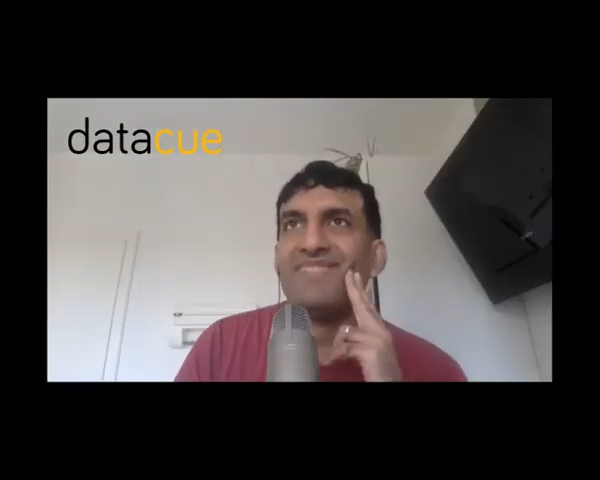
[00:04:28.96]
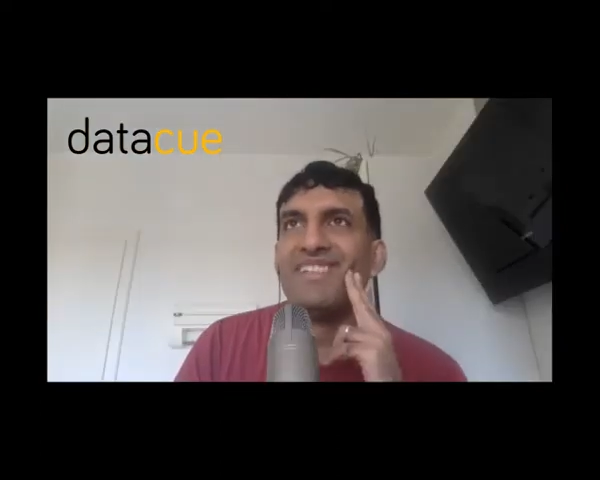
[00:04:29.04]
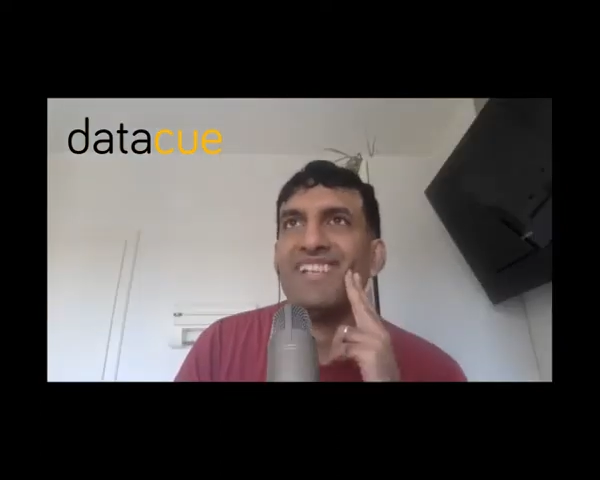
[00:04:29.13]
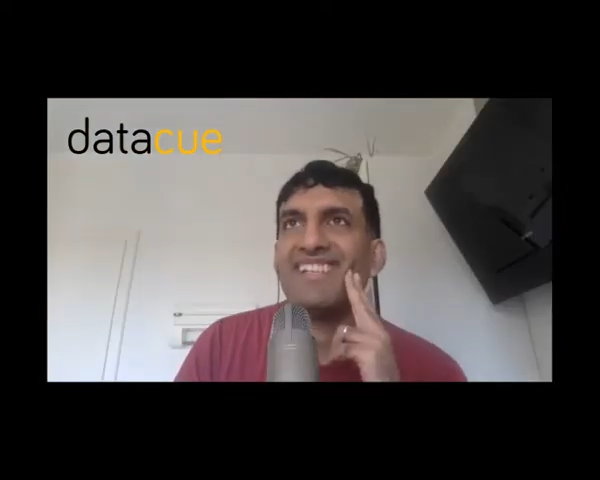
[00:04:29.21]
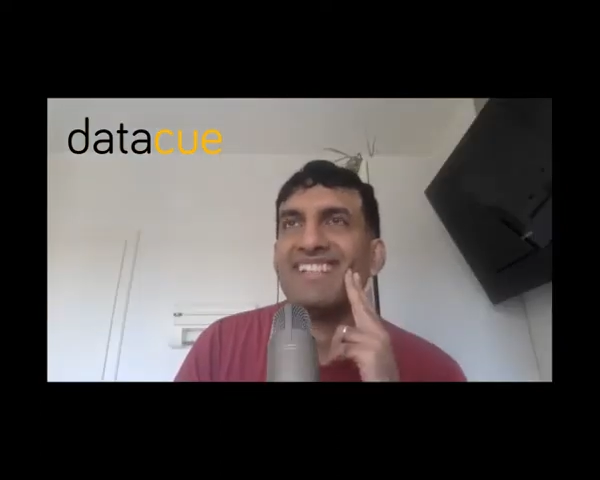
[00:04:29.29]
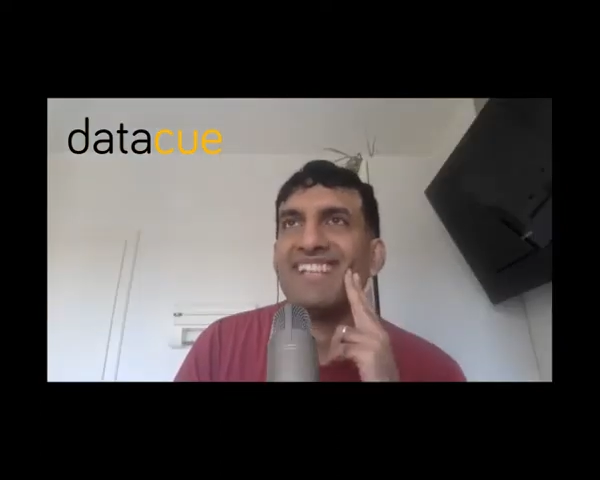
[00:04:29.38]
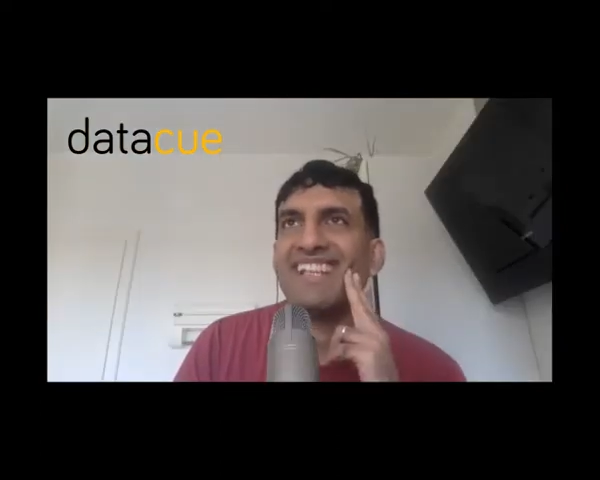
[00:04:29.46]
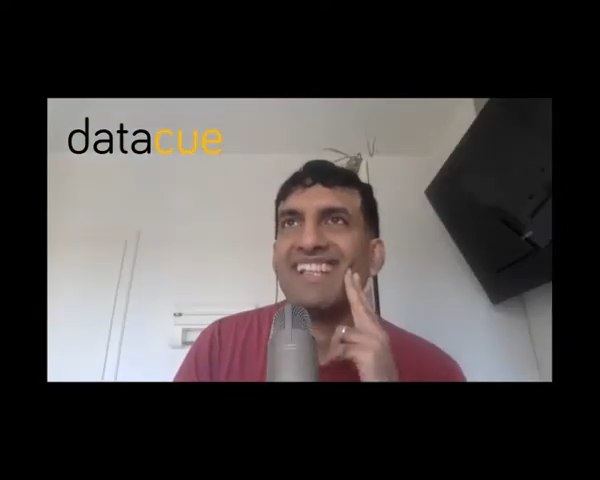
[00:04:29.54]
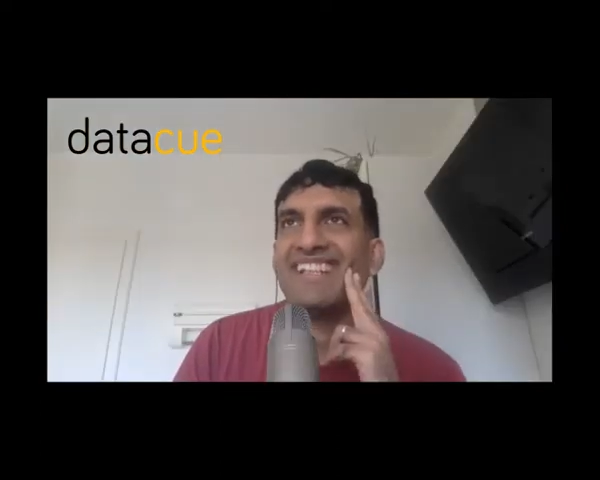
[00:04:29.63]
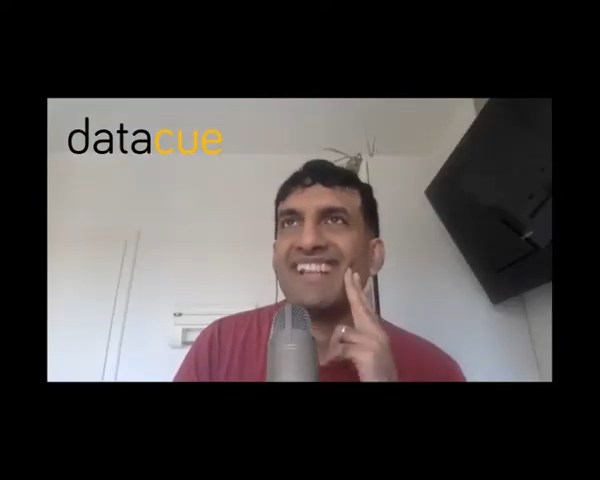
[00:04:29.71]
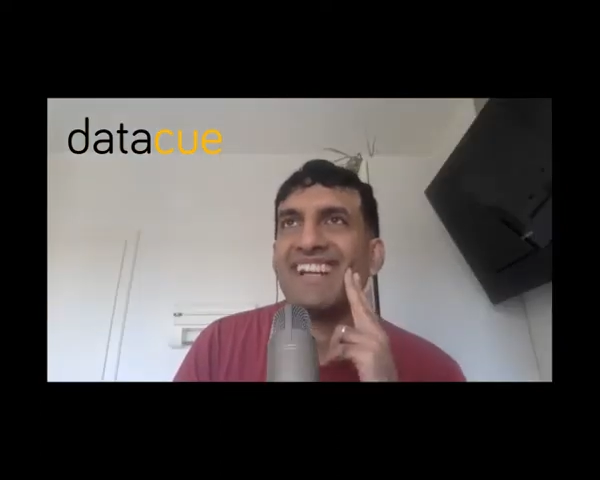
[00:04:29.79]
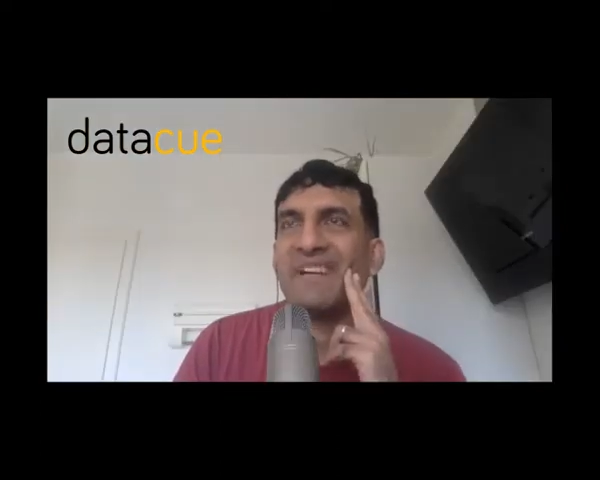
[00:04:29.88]
It's
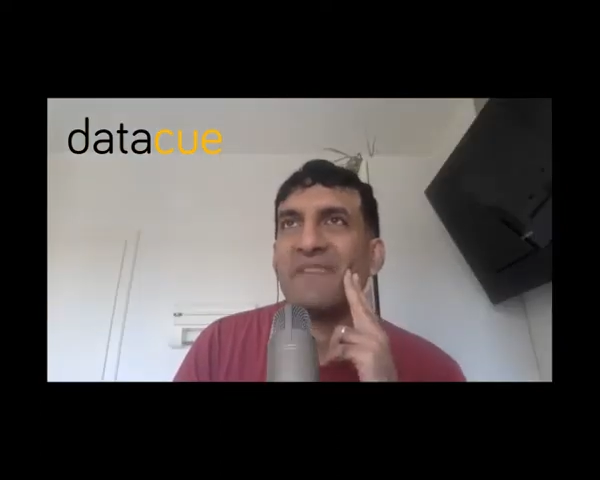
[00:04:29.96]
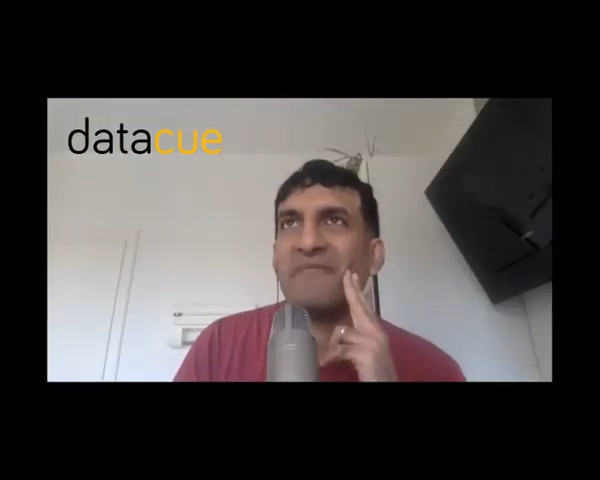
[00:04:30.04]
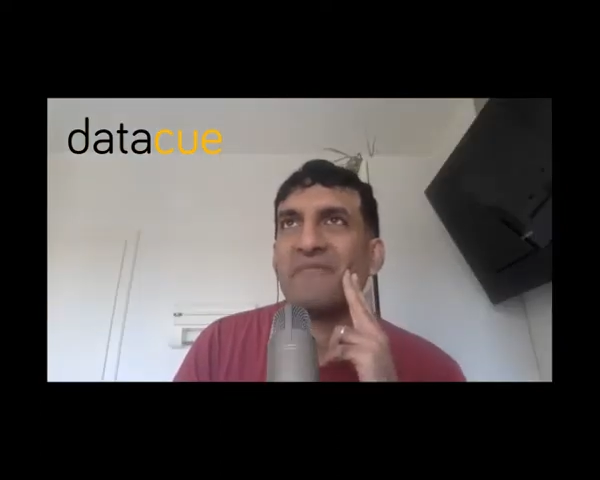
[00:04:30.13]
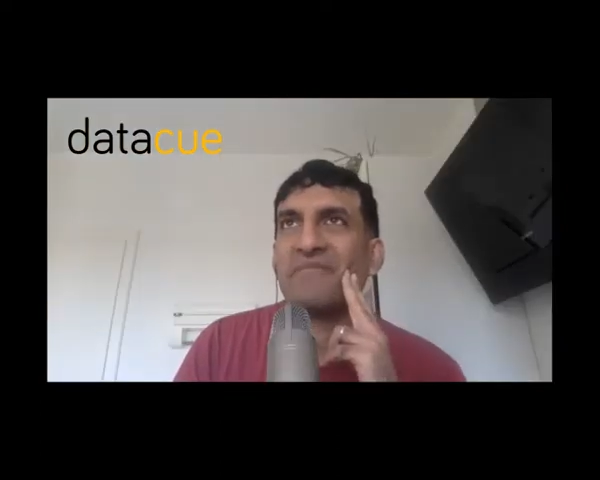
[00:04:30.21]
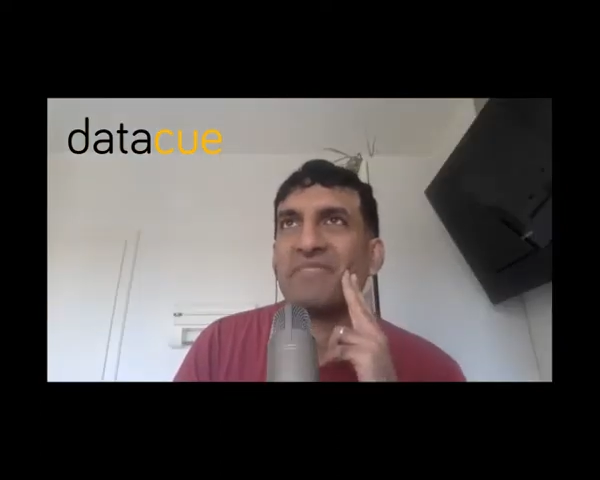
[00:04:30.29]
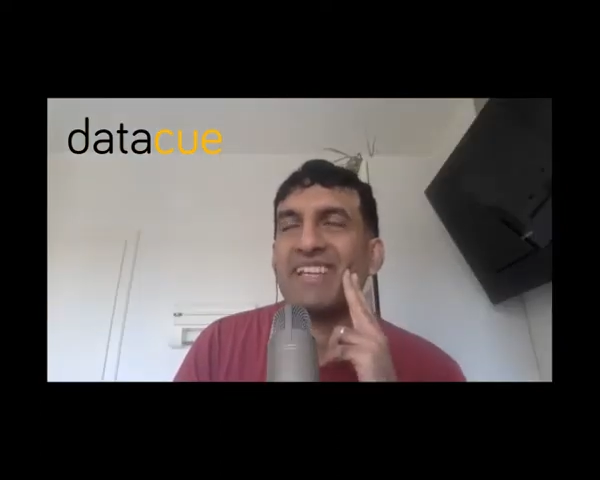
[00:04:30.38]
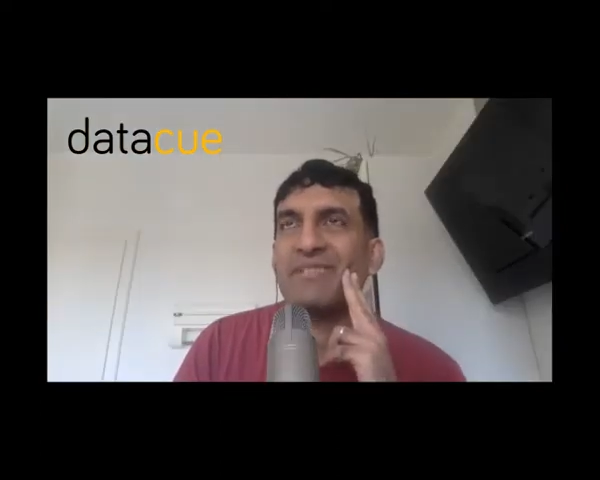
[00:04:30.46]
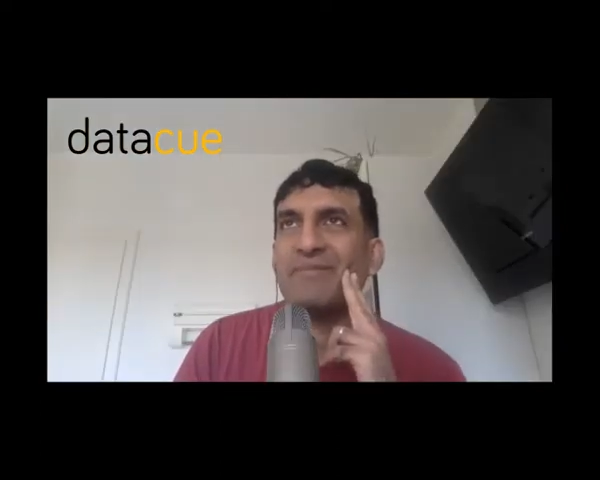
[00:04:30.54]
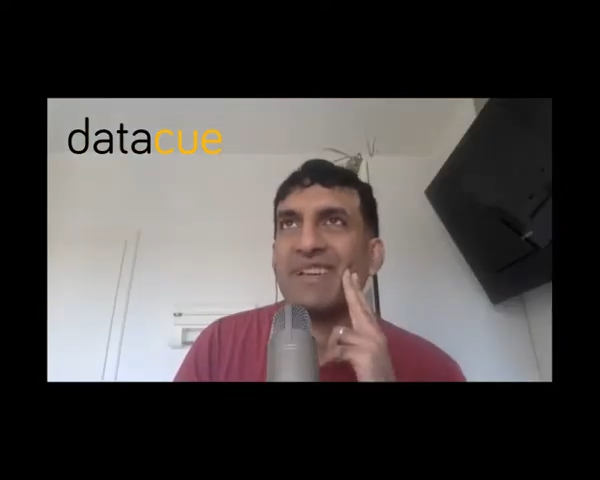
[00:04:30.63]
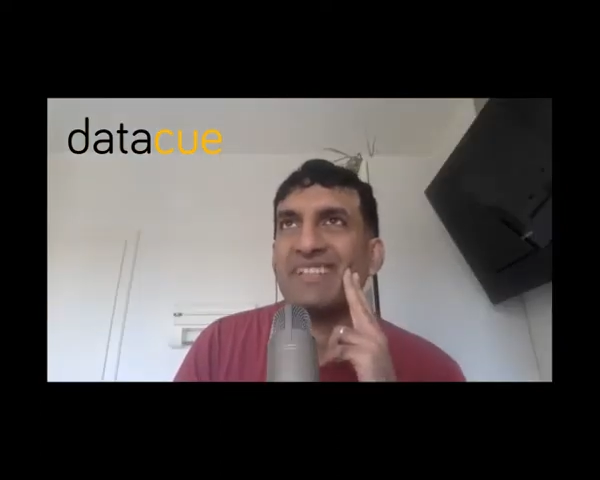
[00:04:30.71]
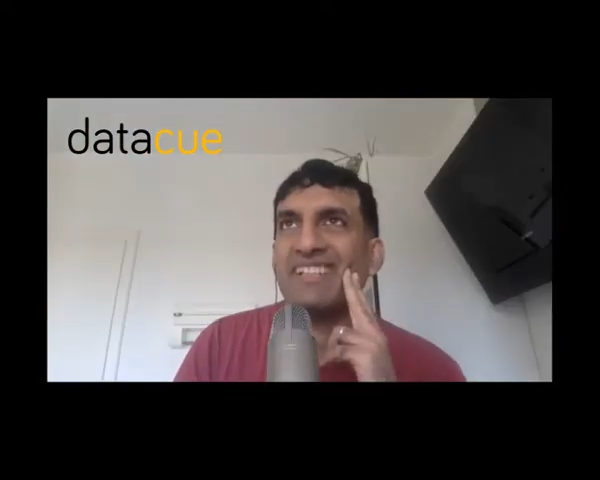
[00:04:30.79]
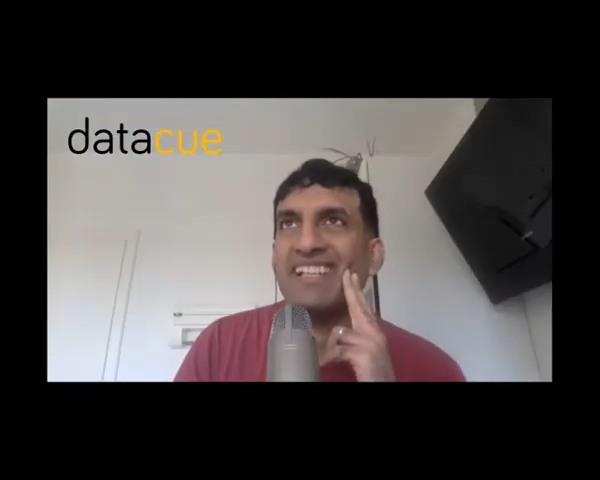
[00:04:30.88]

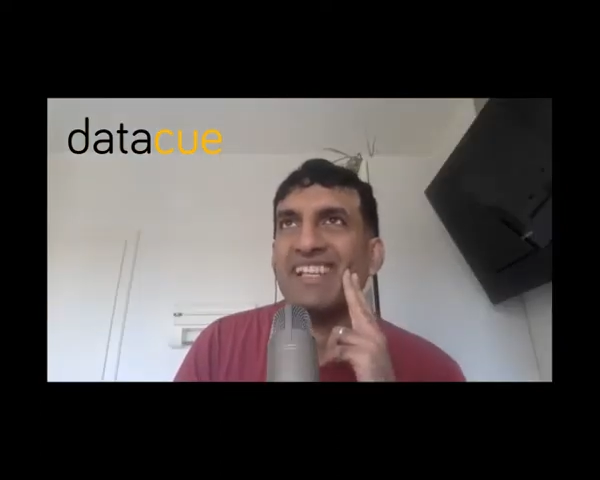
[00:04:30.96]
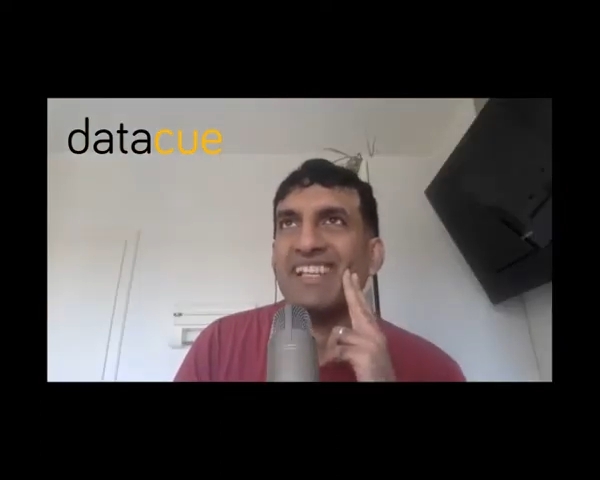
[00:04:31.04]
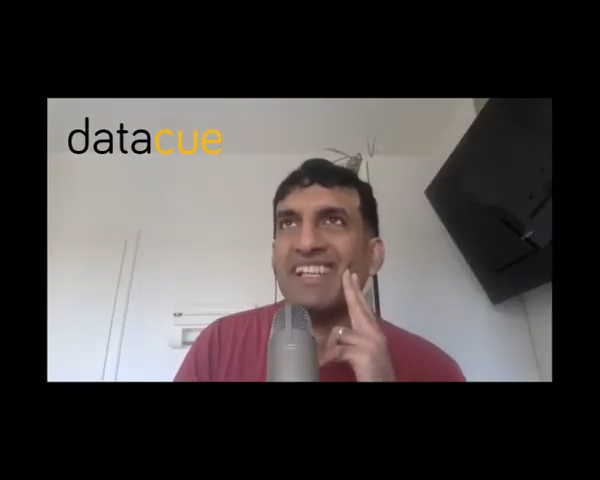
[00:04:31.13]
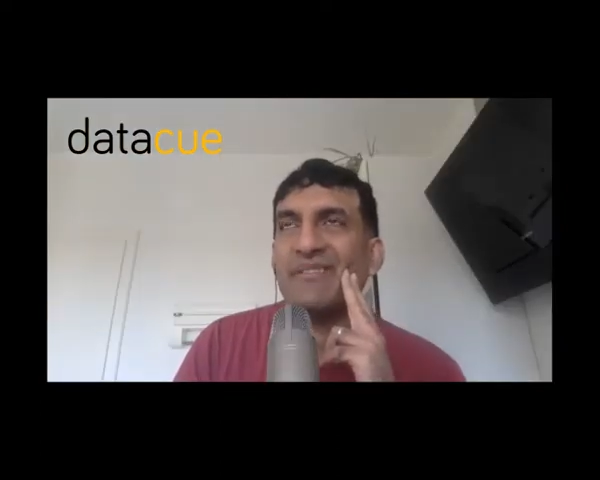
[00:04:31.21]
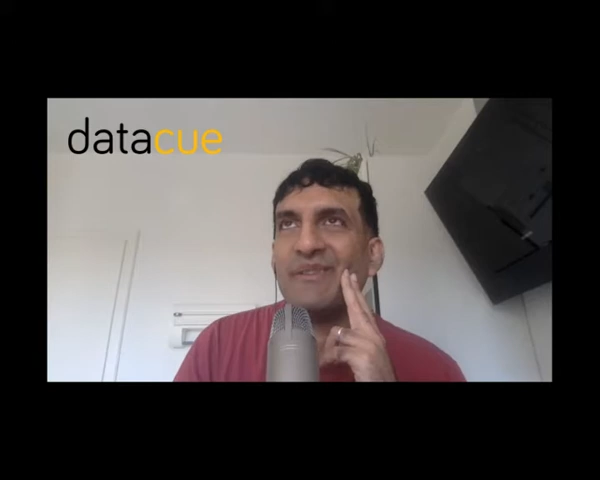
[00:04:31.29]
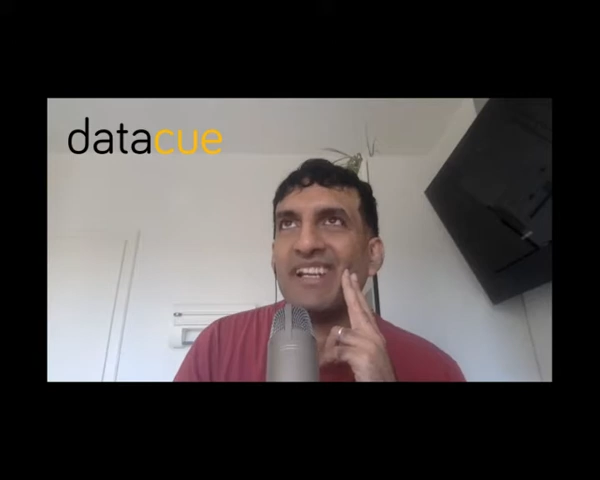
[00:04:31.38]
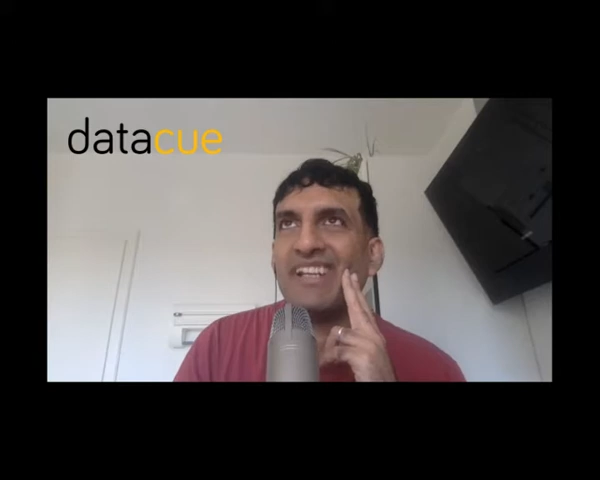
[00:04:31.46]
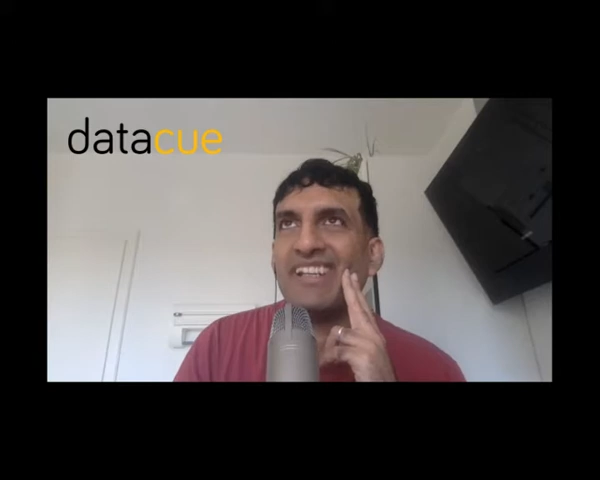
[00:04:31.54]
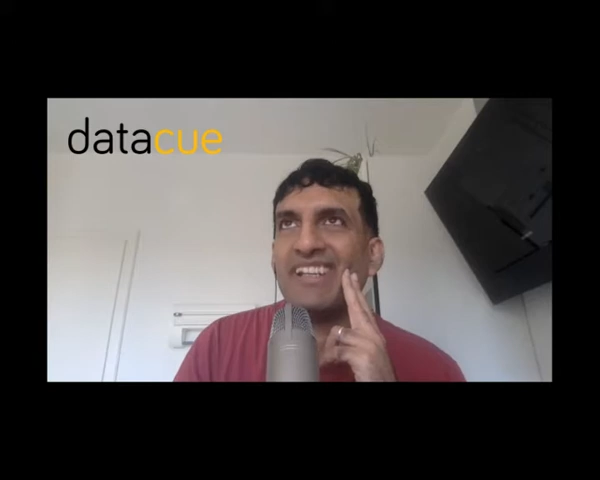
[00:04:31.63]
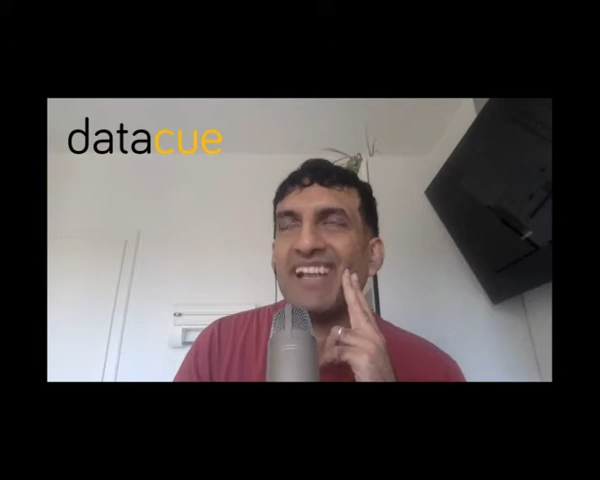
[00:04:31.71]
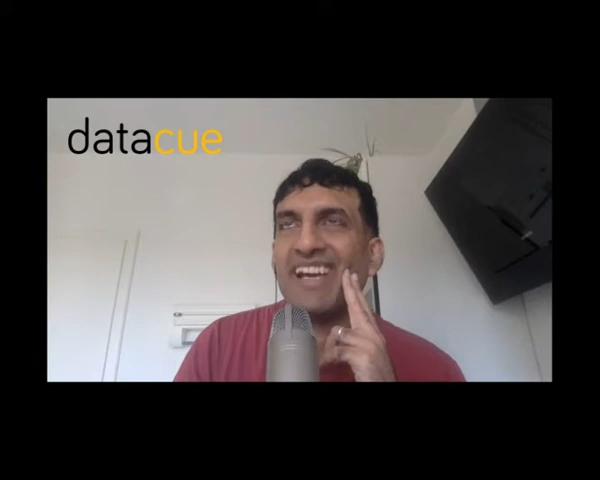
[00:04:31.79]
especially when